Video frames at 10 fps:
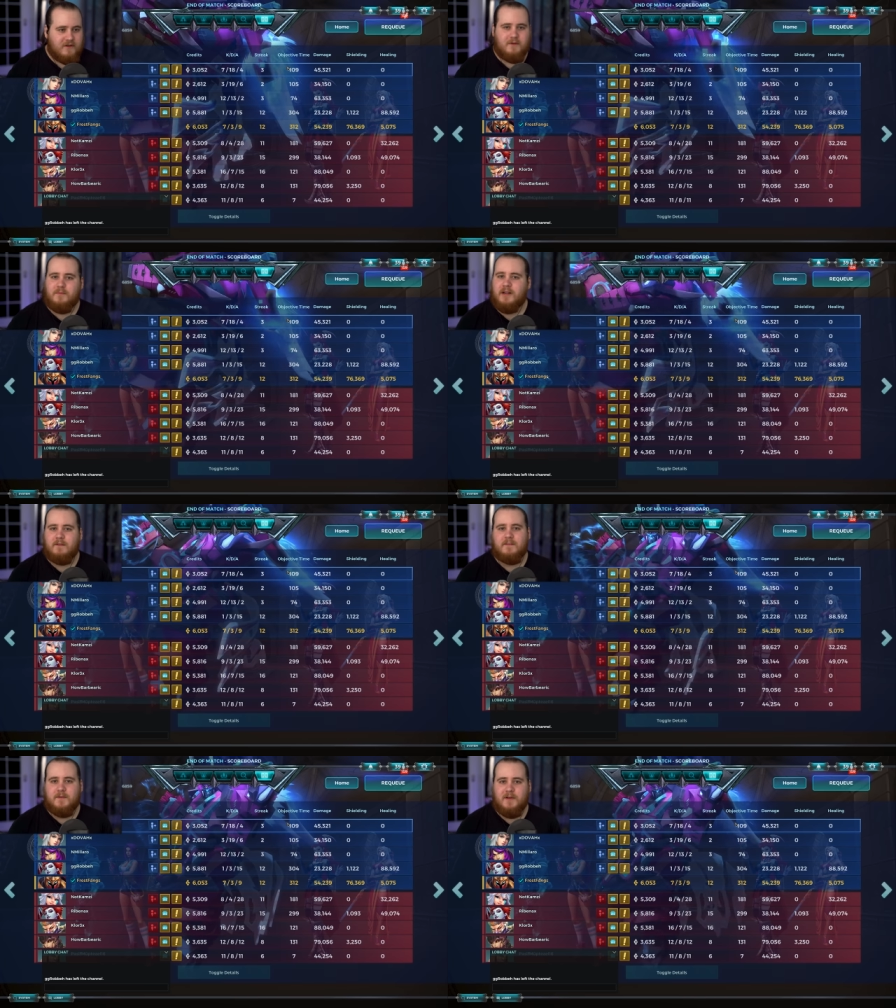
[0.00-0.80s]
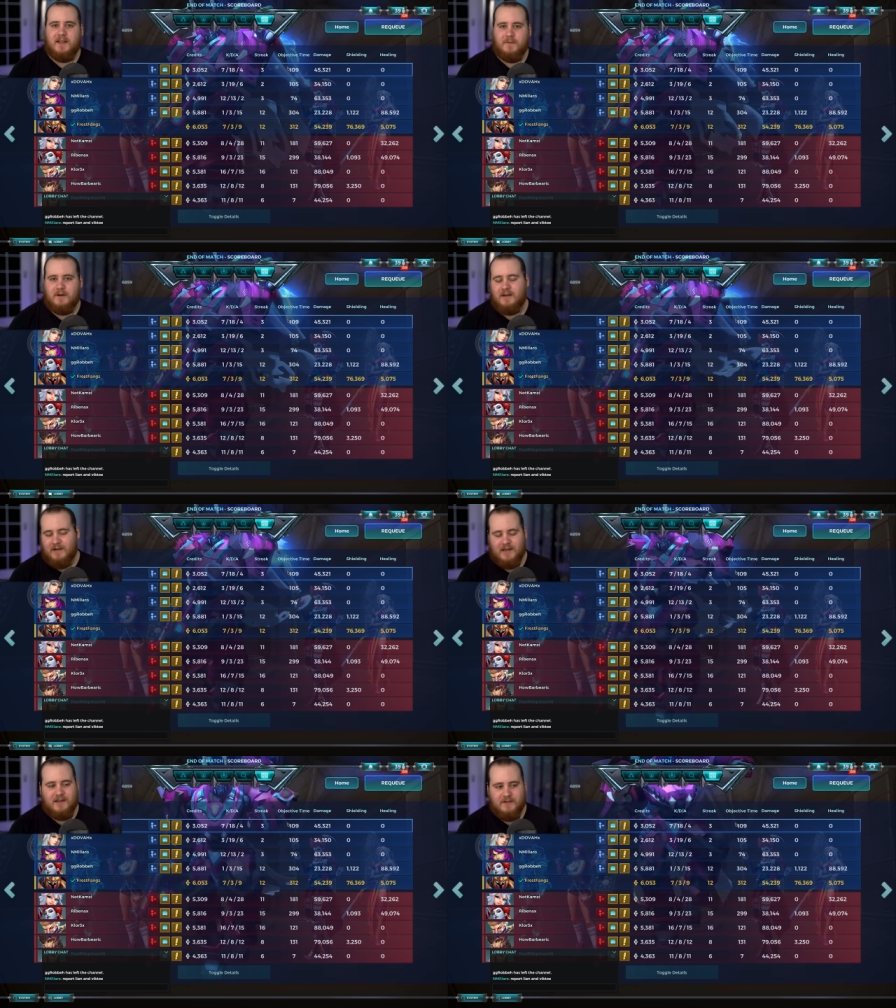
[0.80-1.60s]
Felt pretty rough to play that one. I
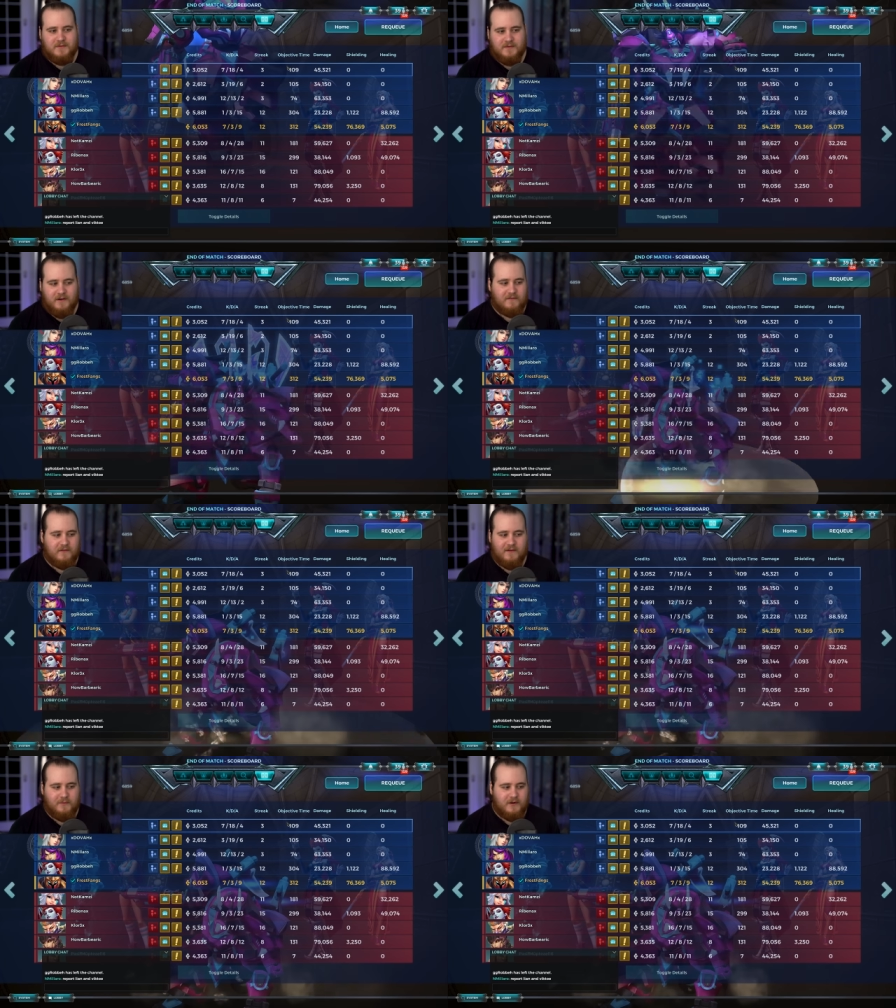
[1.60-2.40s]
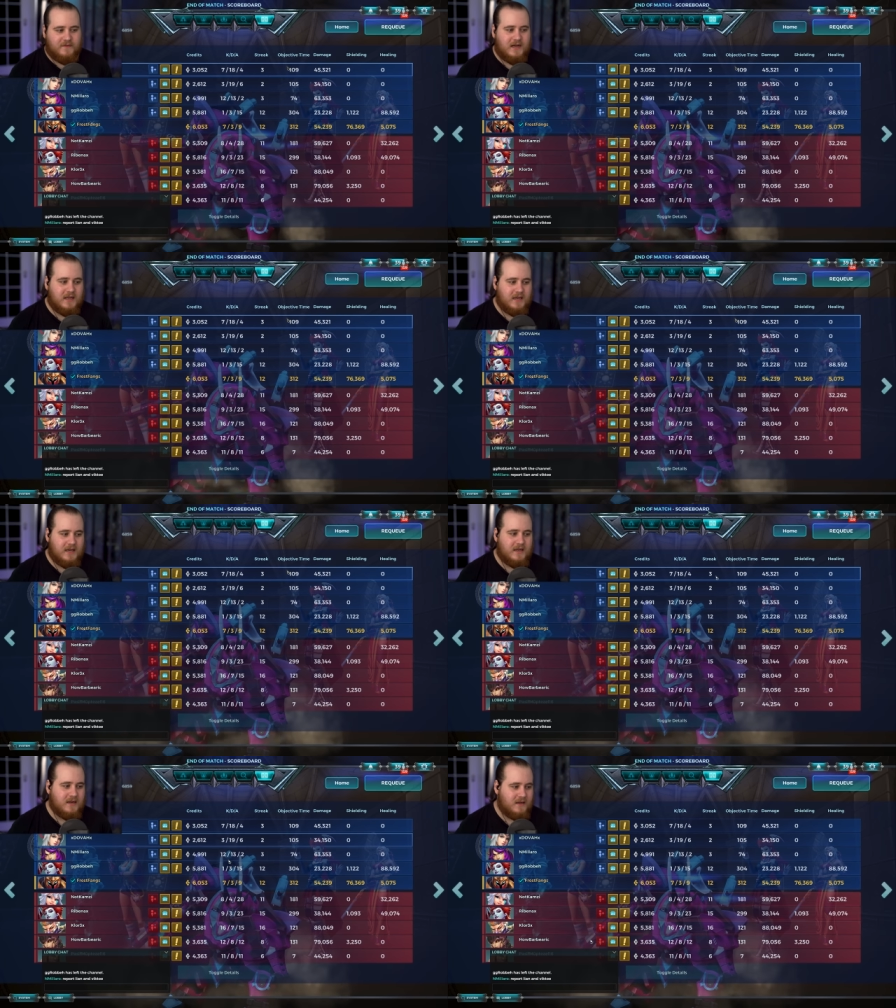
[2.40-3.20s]
reckon if it was a 5v5, we would have had it
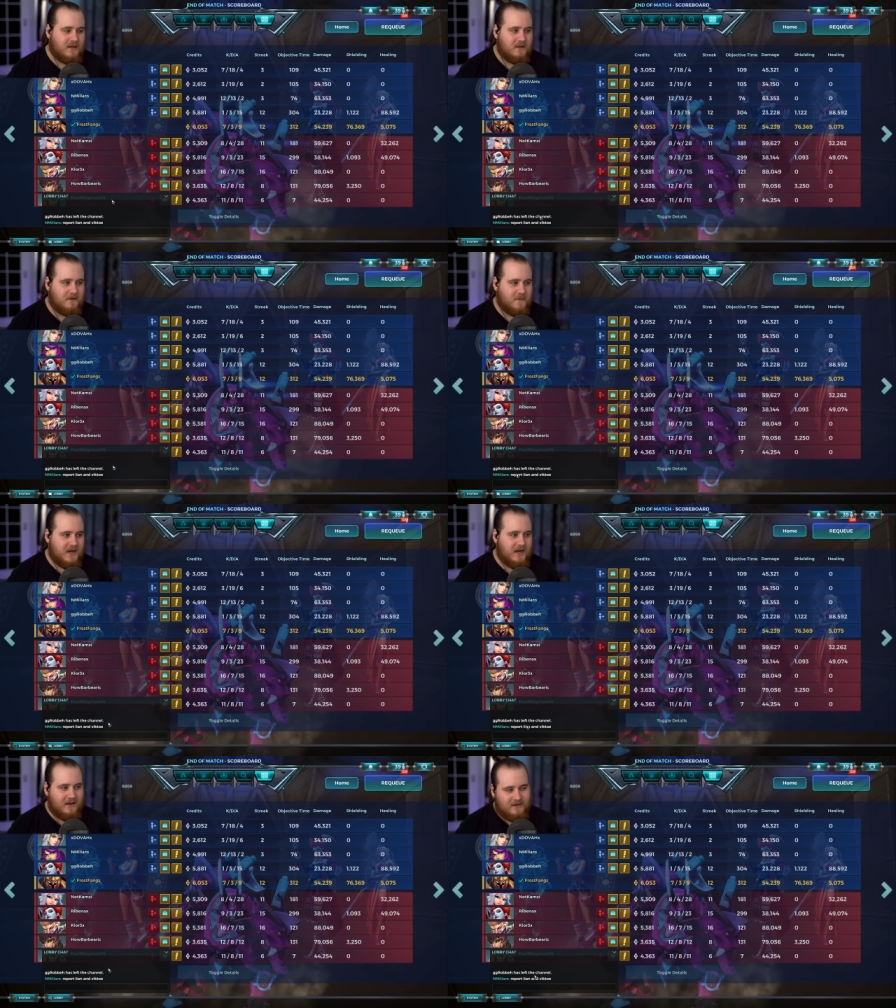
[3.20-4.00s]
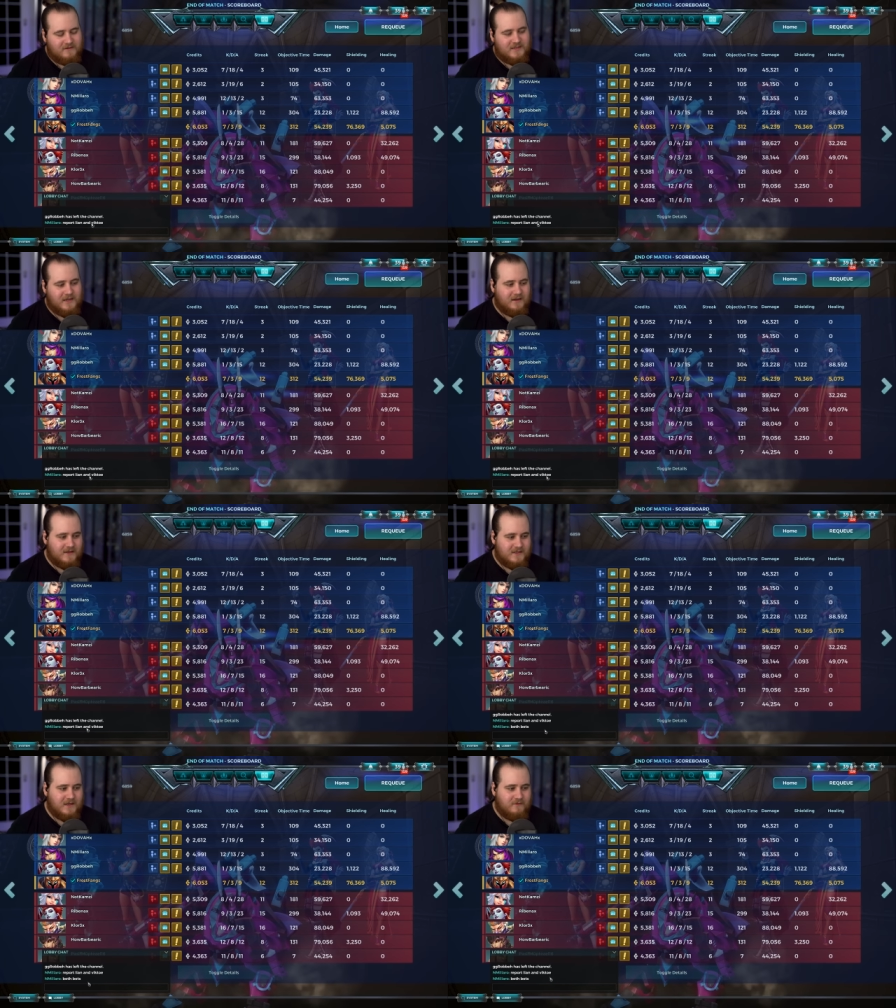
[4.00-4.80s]
in the bag. Sky
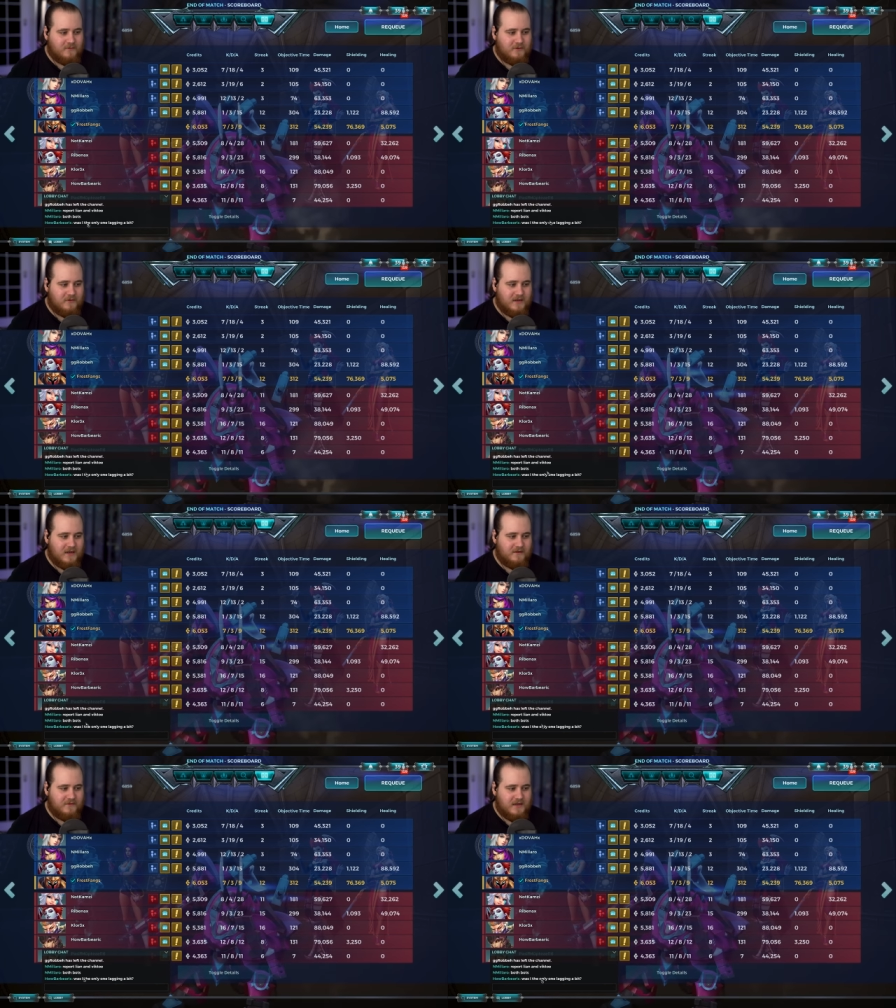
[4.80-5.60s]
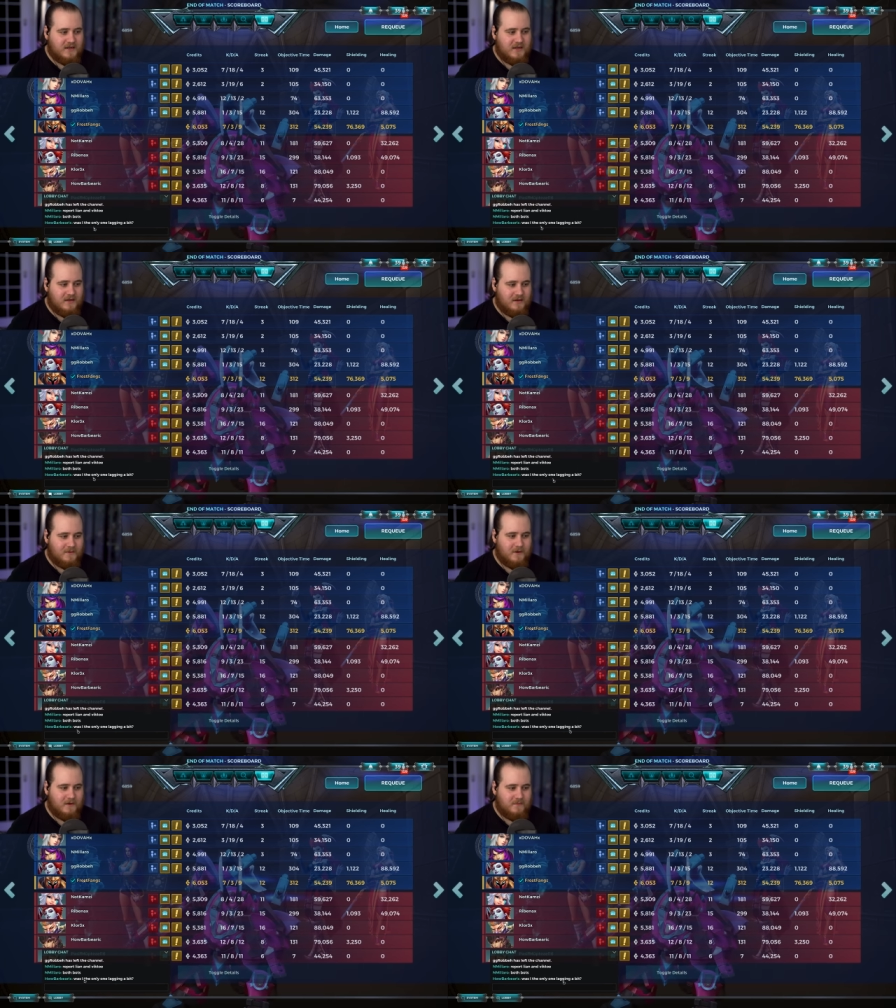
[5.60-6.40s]
there saying report Leon and Viktor
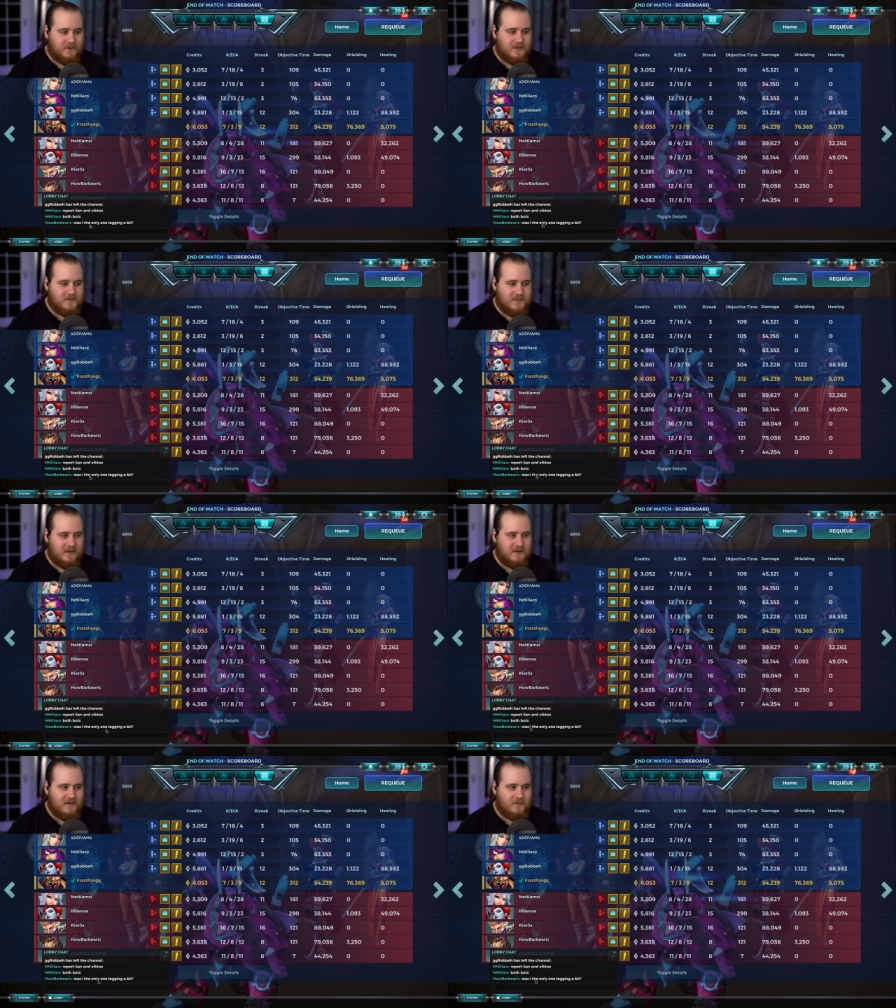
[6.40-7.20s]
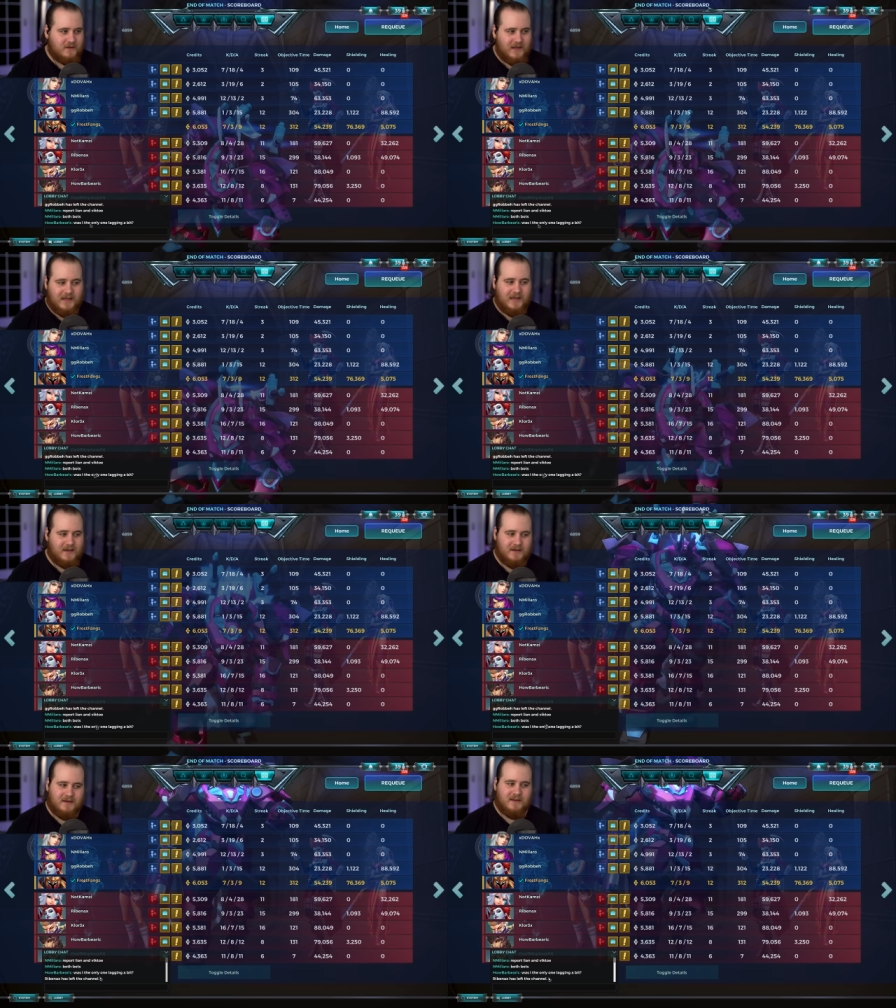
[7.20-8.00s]
both bots. Was I the only one
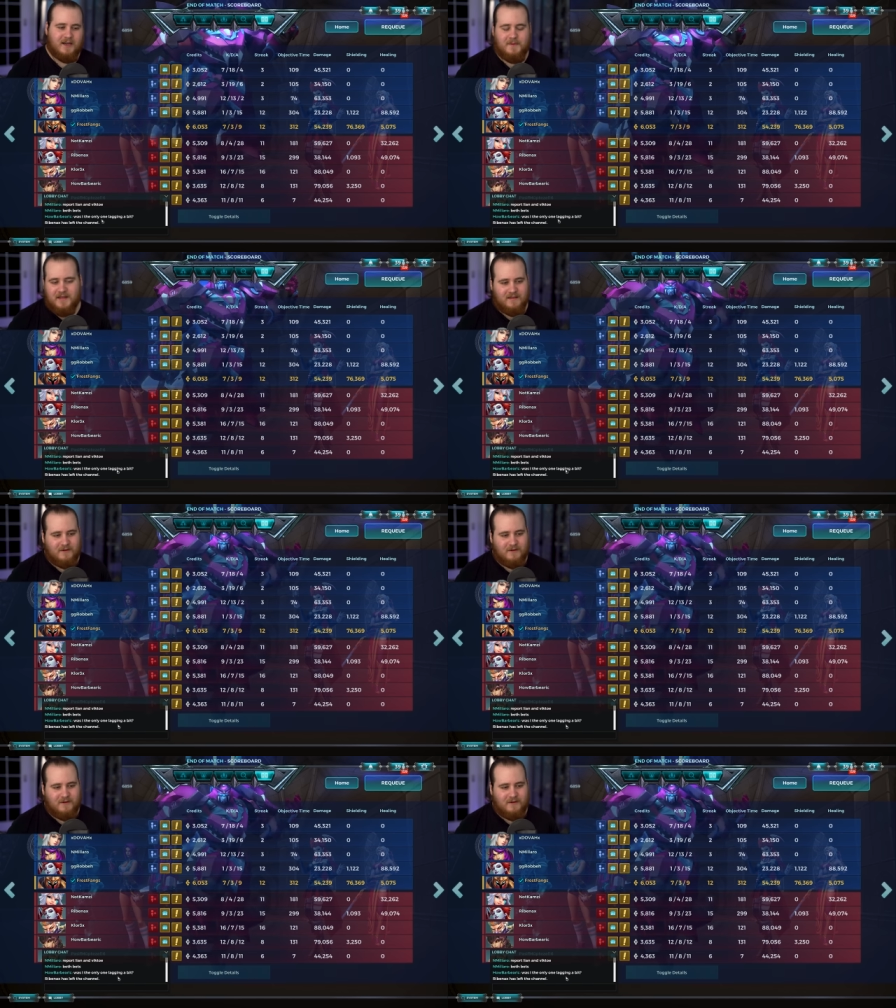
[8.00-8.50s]
lagging a bit?